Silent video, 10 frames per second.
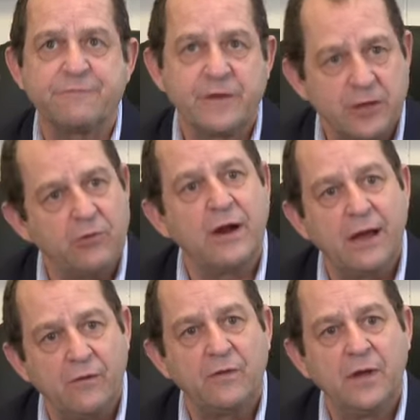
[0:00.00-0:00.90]
to figure
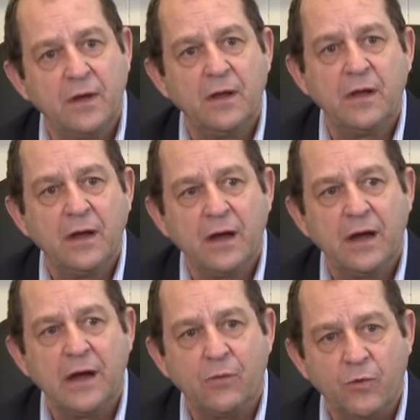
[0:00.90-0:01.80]
out
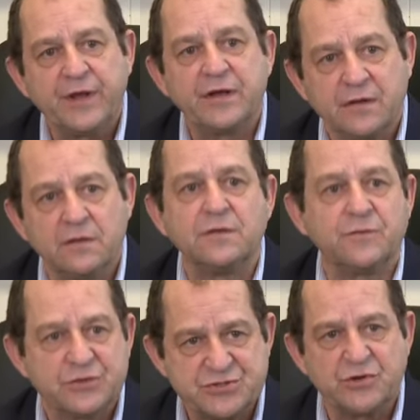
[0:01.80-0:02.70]
how we can
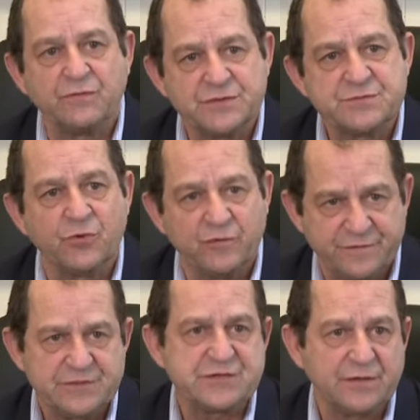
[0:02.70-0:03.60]
deliver a service more
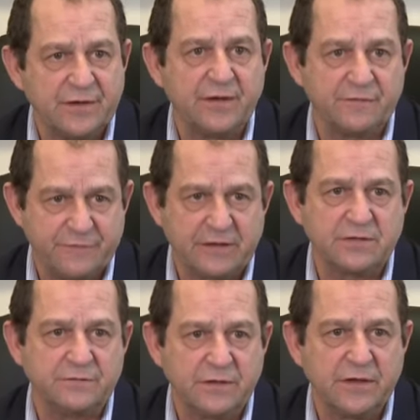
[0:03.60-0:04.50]
efficiently and
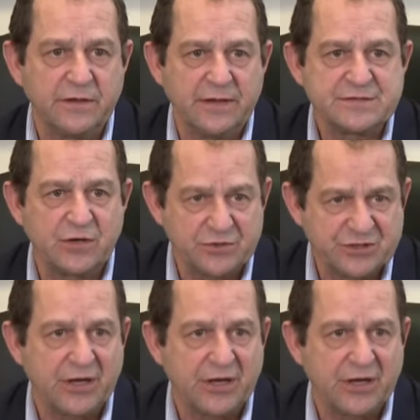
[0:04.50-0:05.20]
effectively, and that's our